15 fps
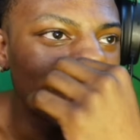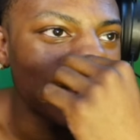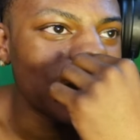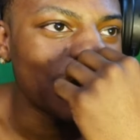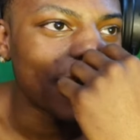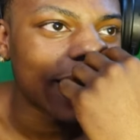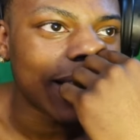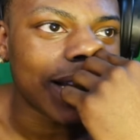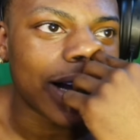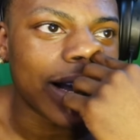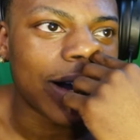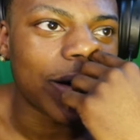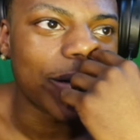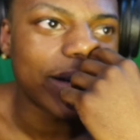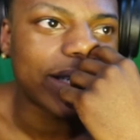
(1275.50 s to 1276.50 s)
Oh my god, I
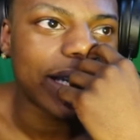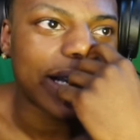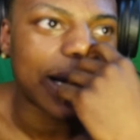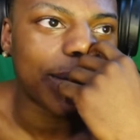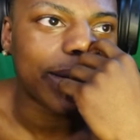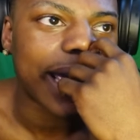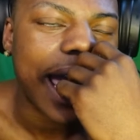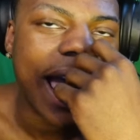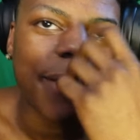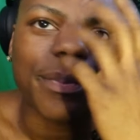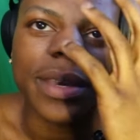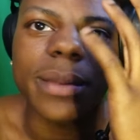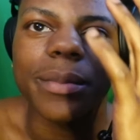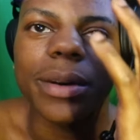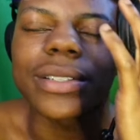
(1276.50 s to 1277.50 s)
always think I'm
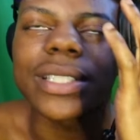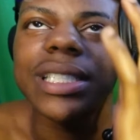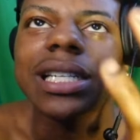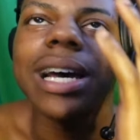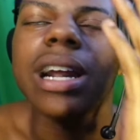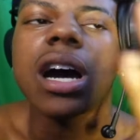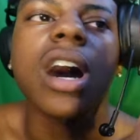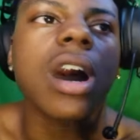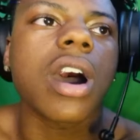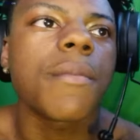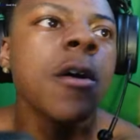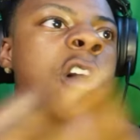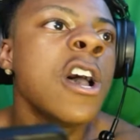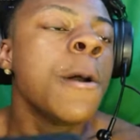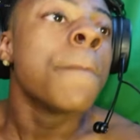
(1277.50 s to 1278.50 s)
capping, bro. Shut up,
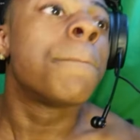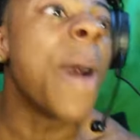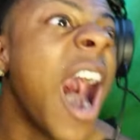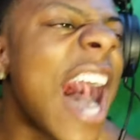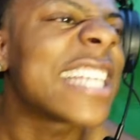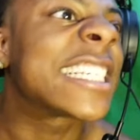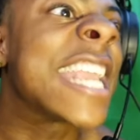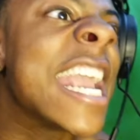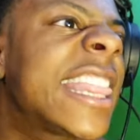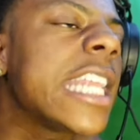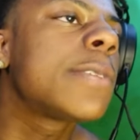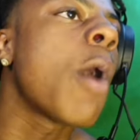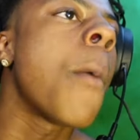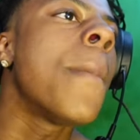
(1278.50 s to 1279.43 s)
Mods, get these, bro.